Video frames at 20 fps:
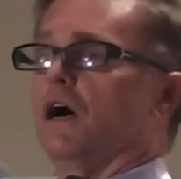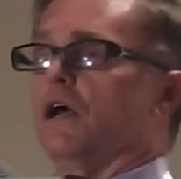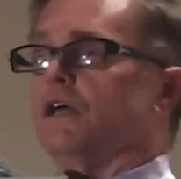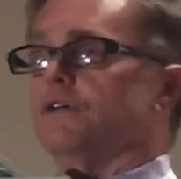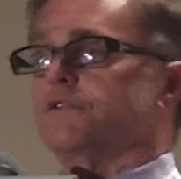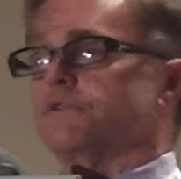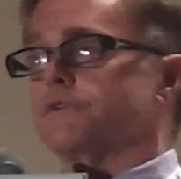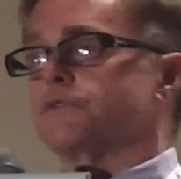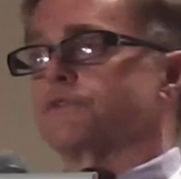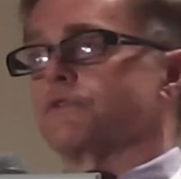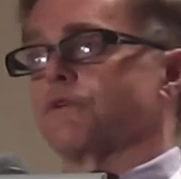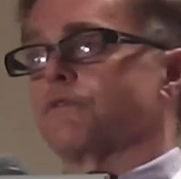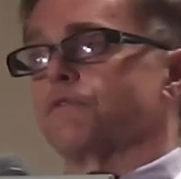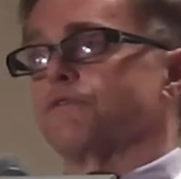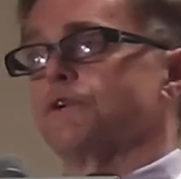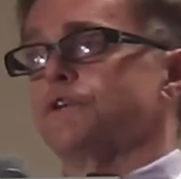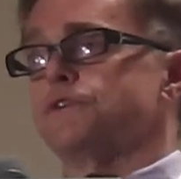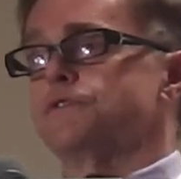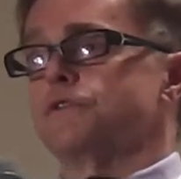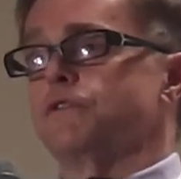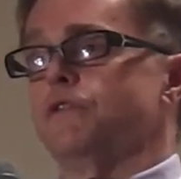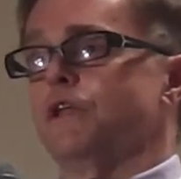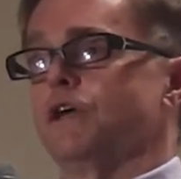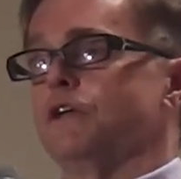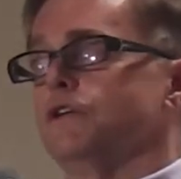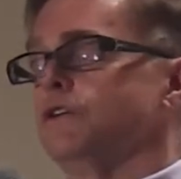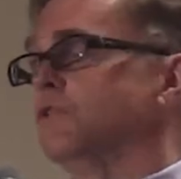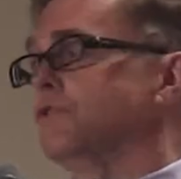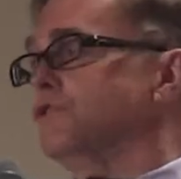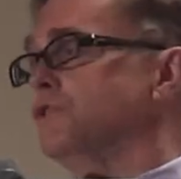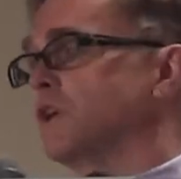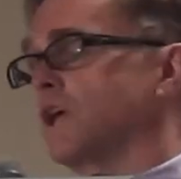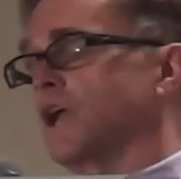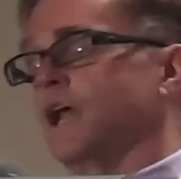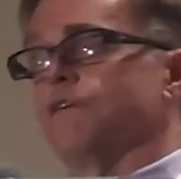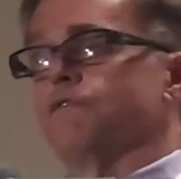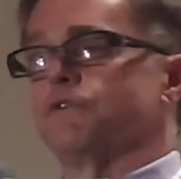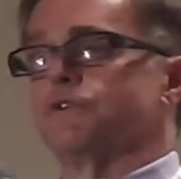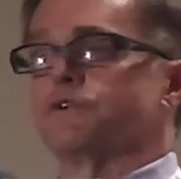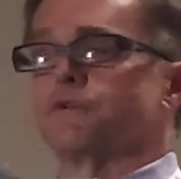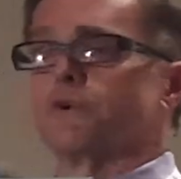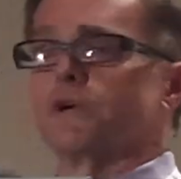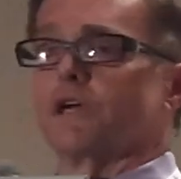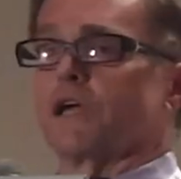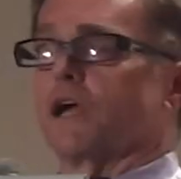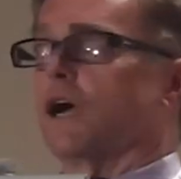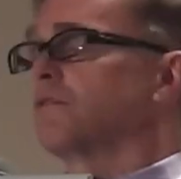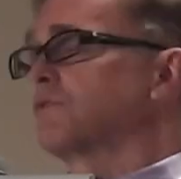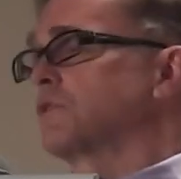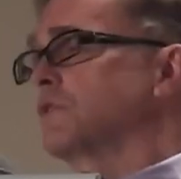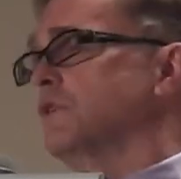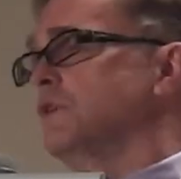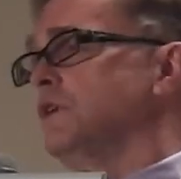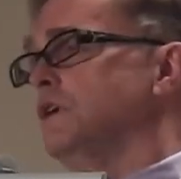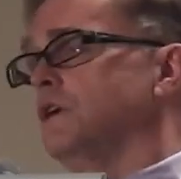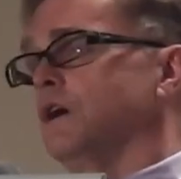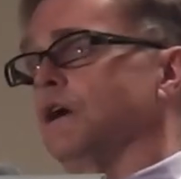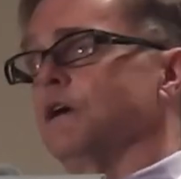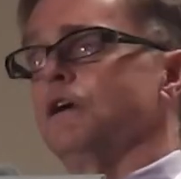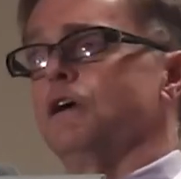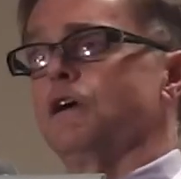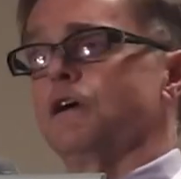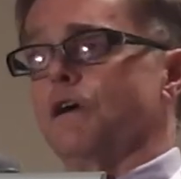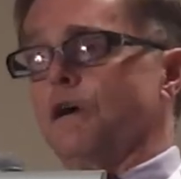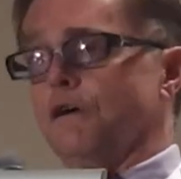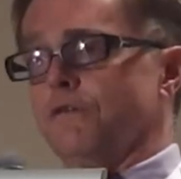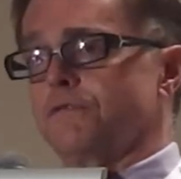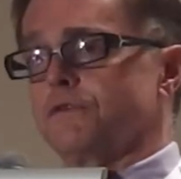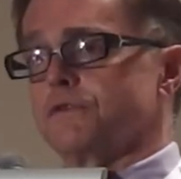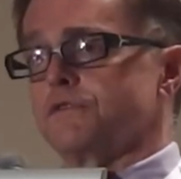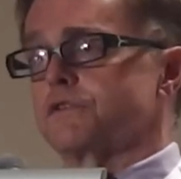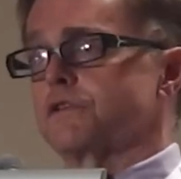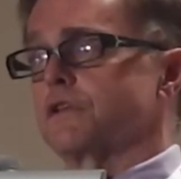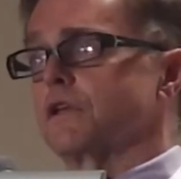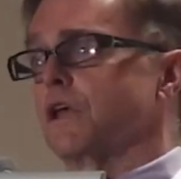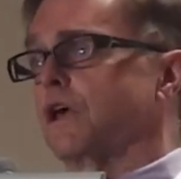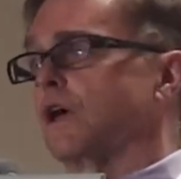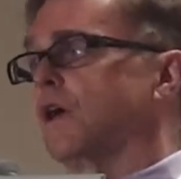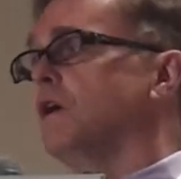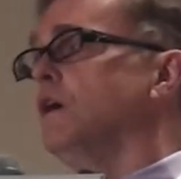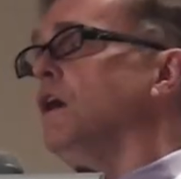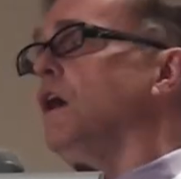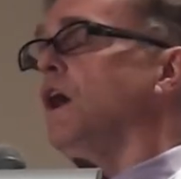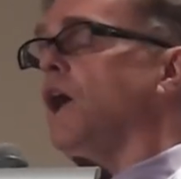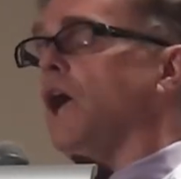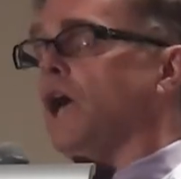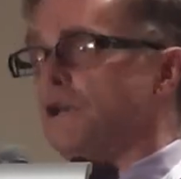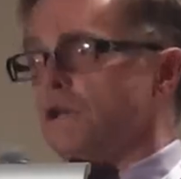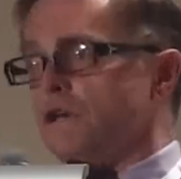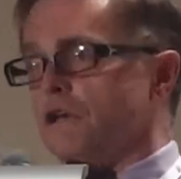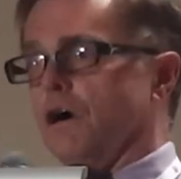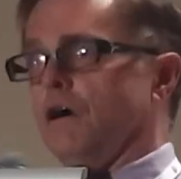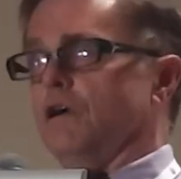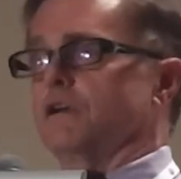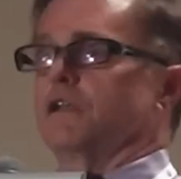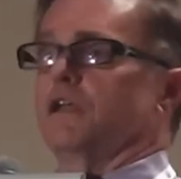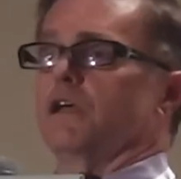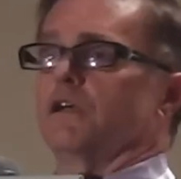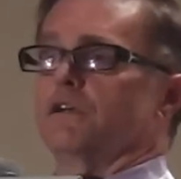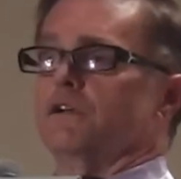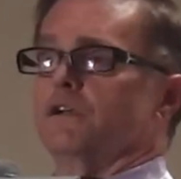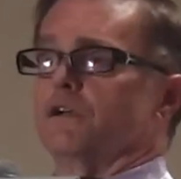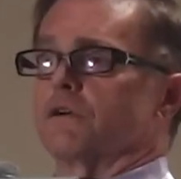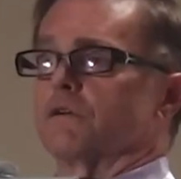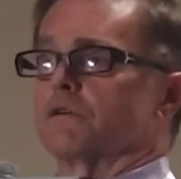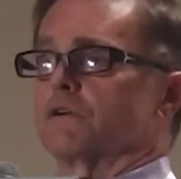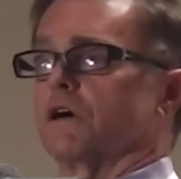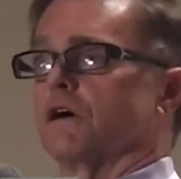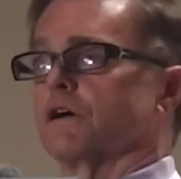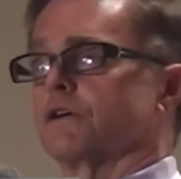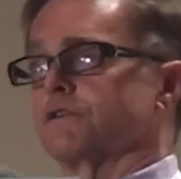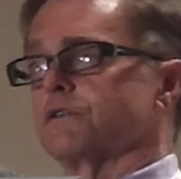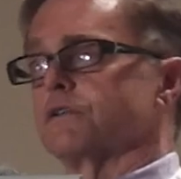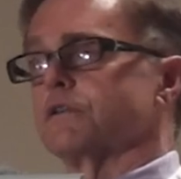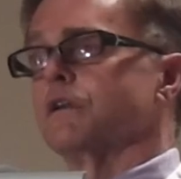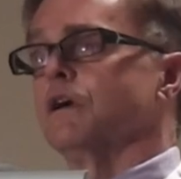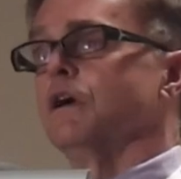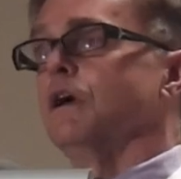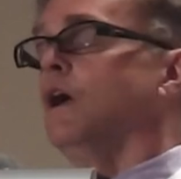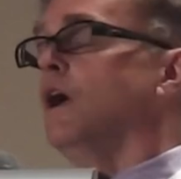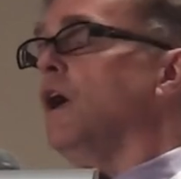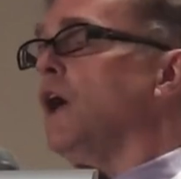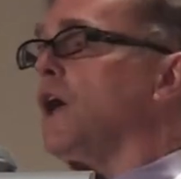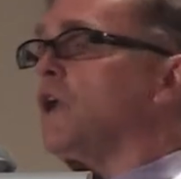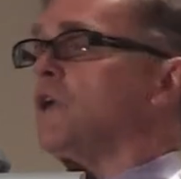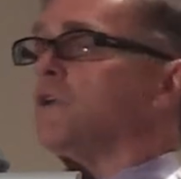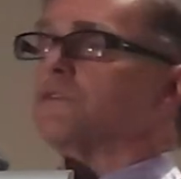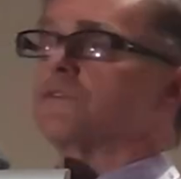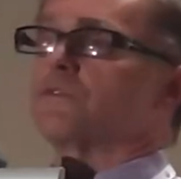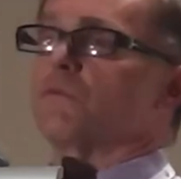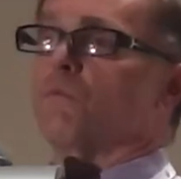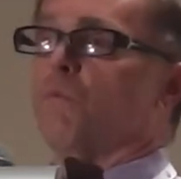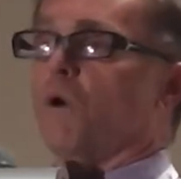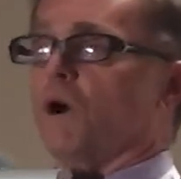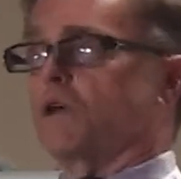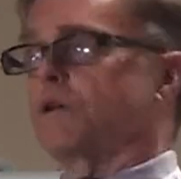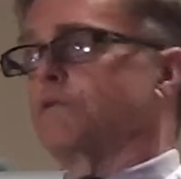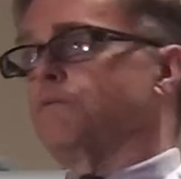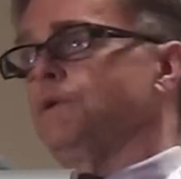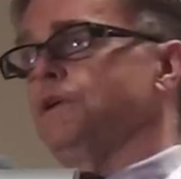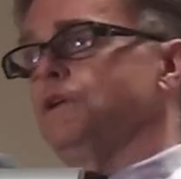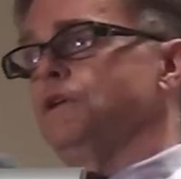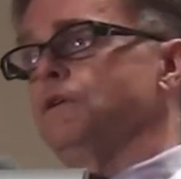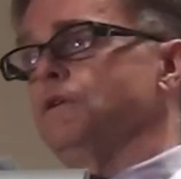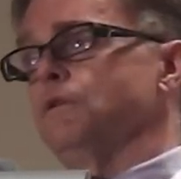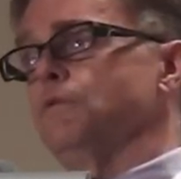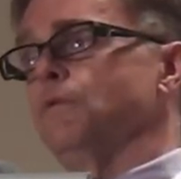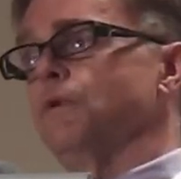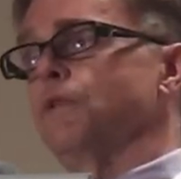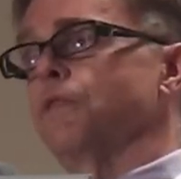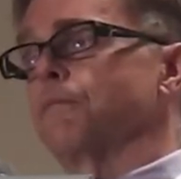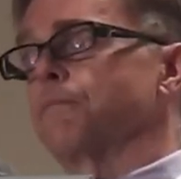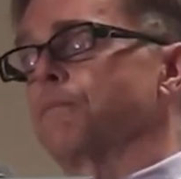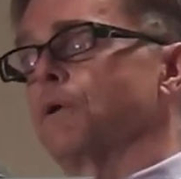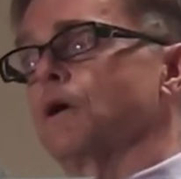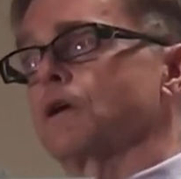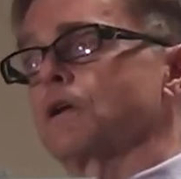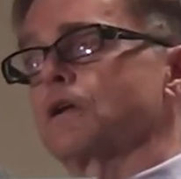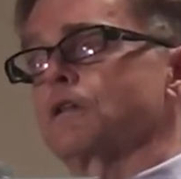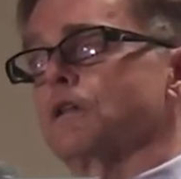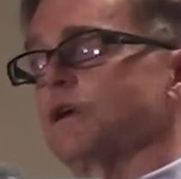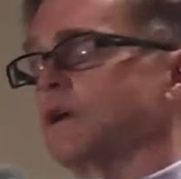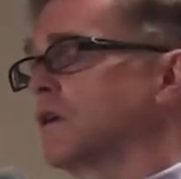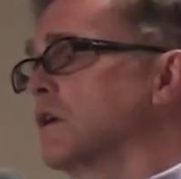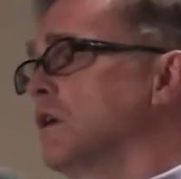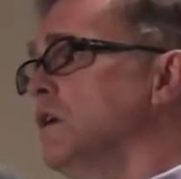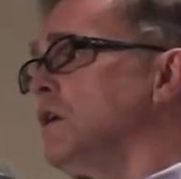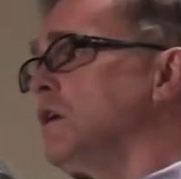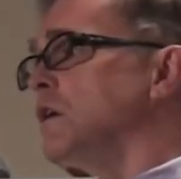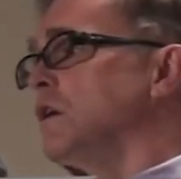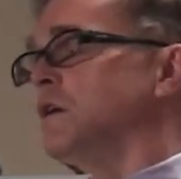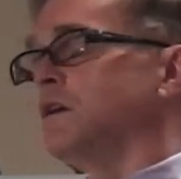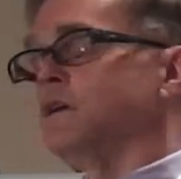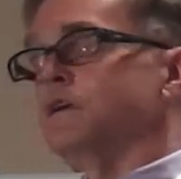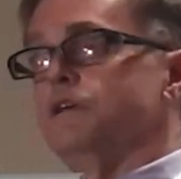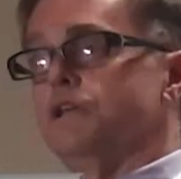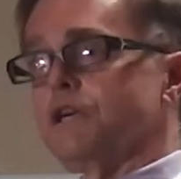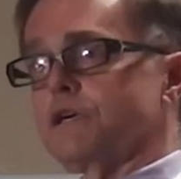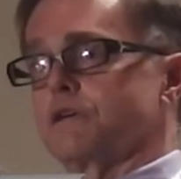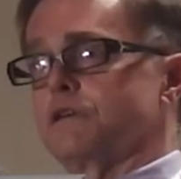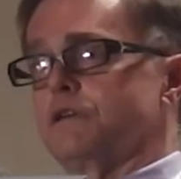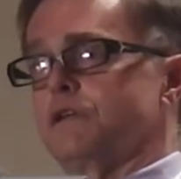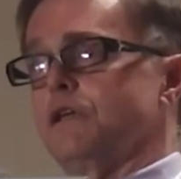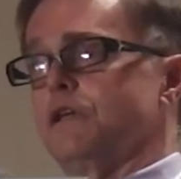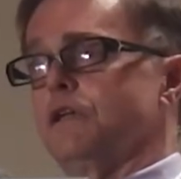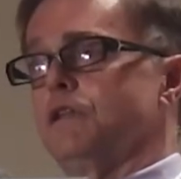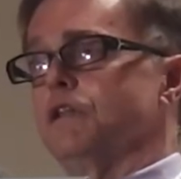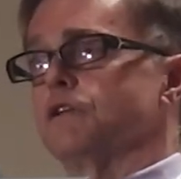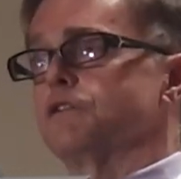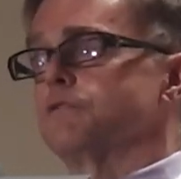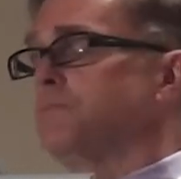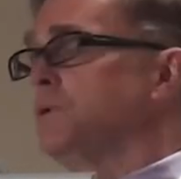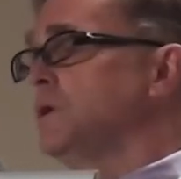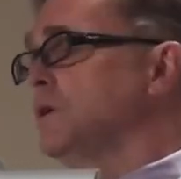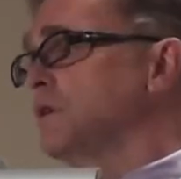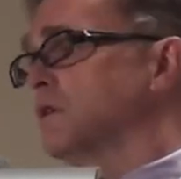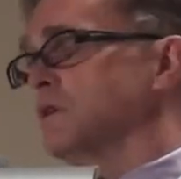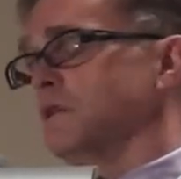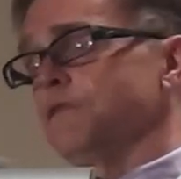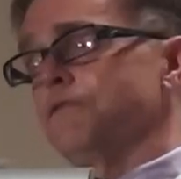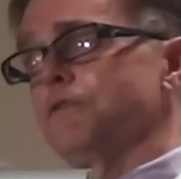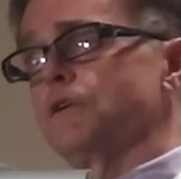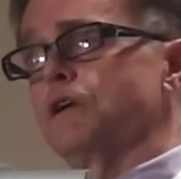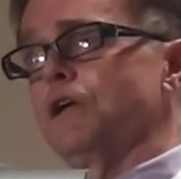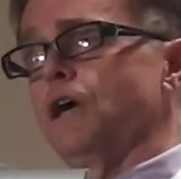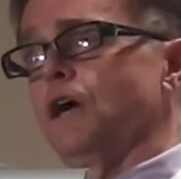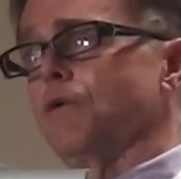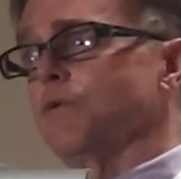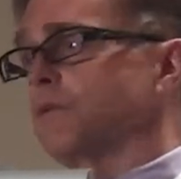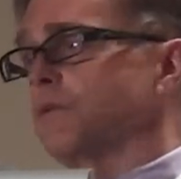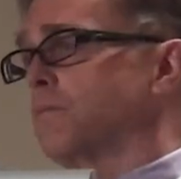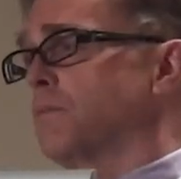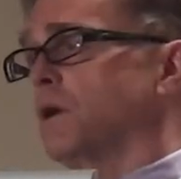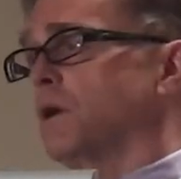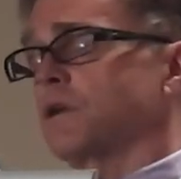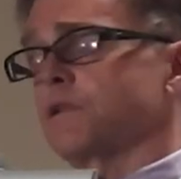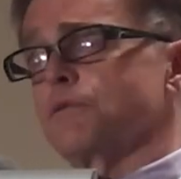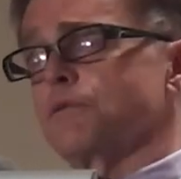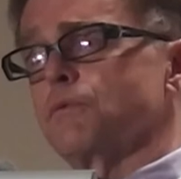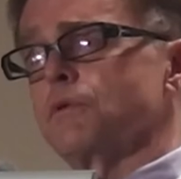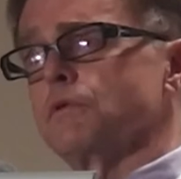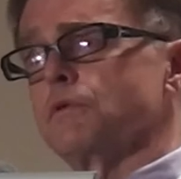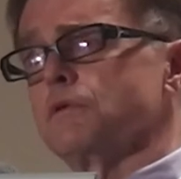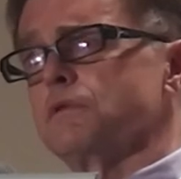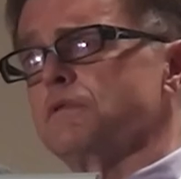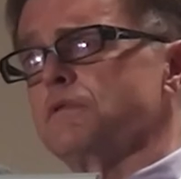It's a sort of reason that, you know, you can have a drink after the conference today and not get a neurotoxin. And it's what can we do with a product like nicotine that's being delivered now with a product that